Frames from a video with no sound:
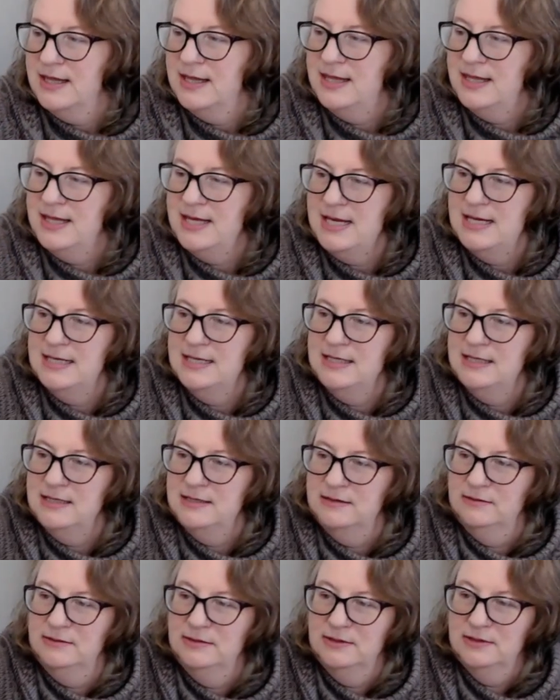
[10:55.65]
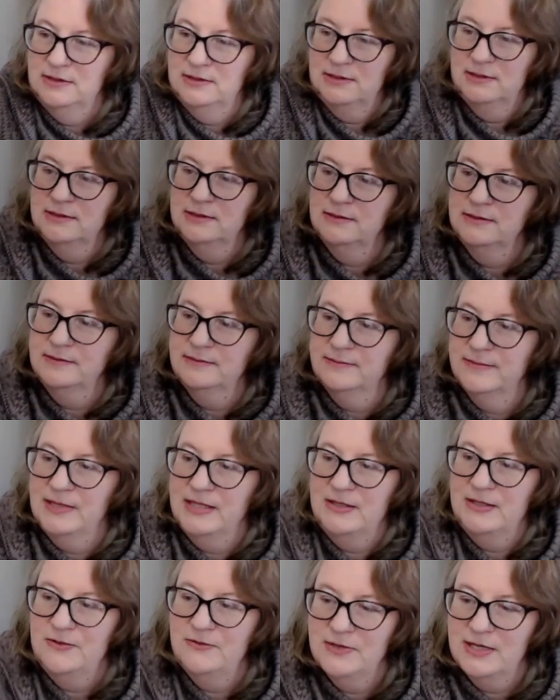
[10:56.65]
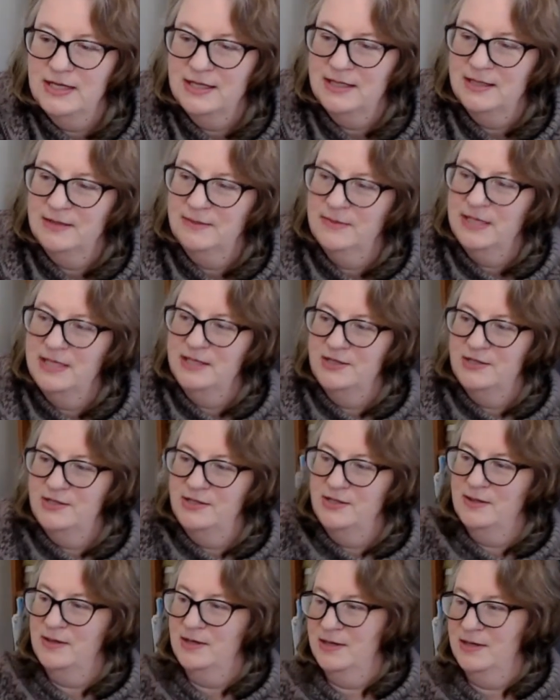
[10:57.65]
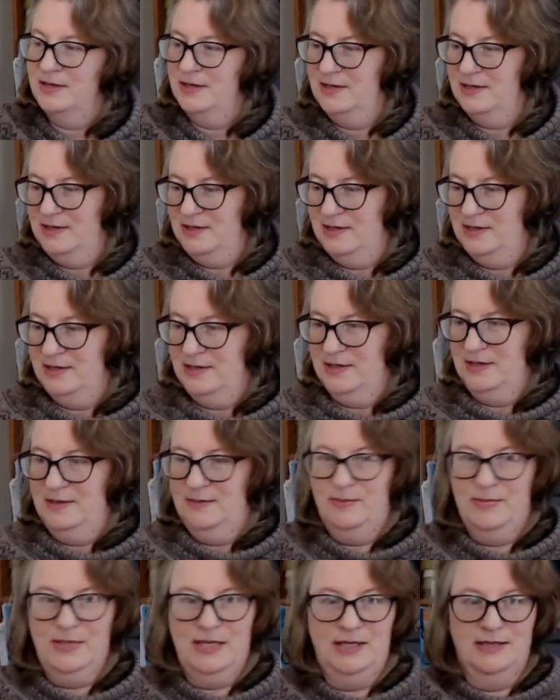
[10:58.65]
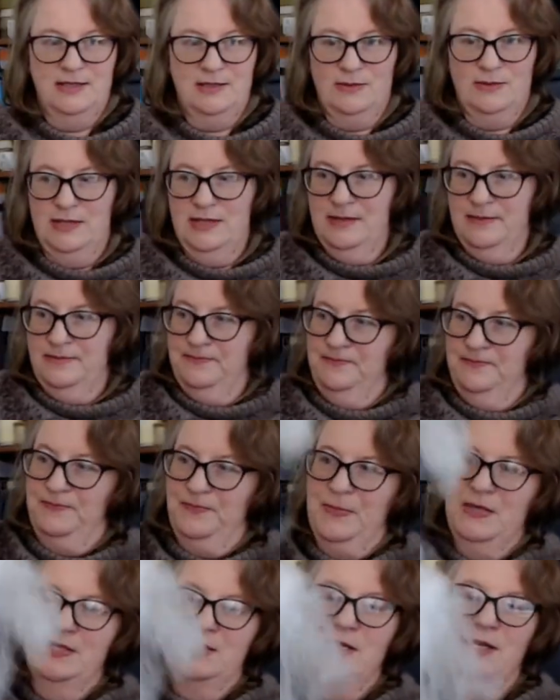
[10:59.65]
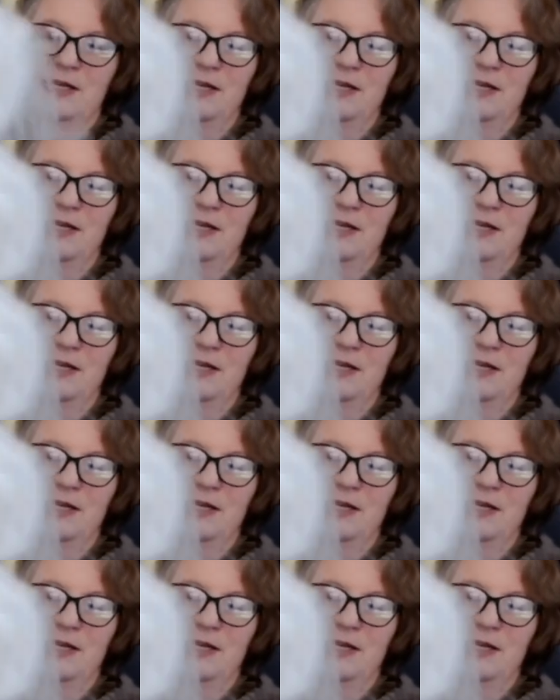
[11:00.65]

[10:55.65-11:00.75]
Then if I can manage to pick this one up. So